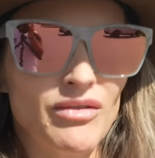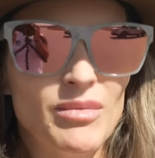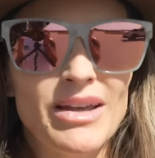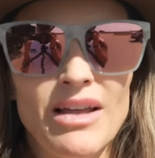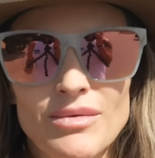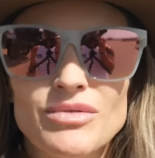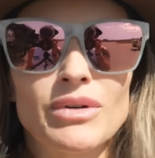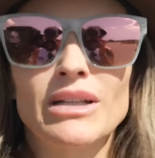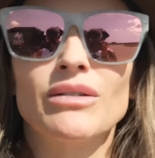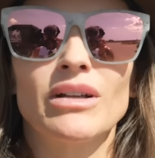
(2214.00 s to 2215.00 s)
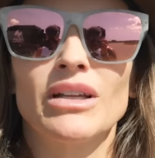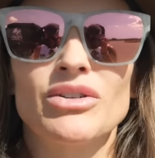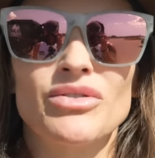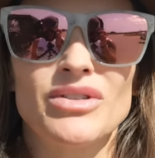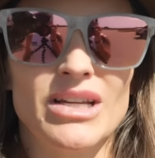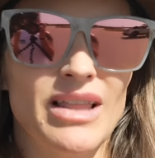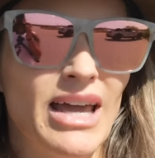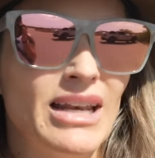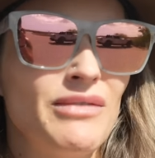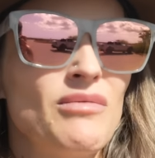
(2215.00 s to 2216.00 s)
So for me, that was really, really interesting. They
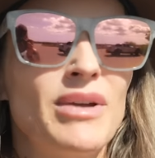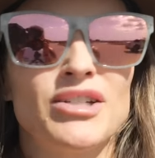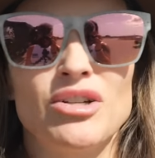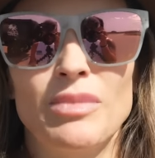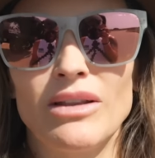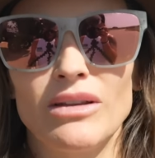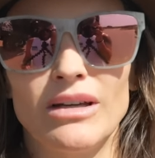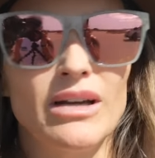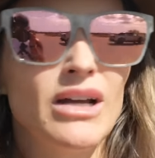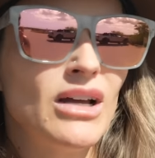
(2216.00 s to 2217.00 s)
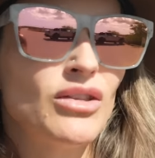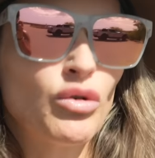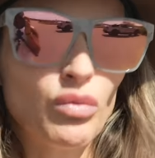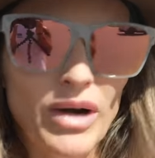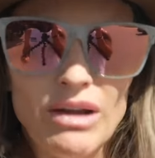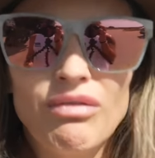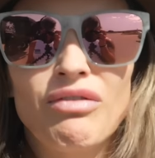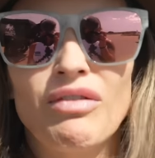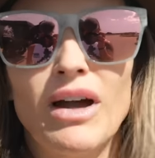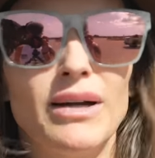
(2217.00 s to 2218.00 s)
had information about the
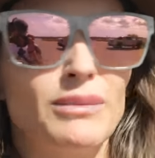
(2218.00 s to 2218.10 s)
reef,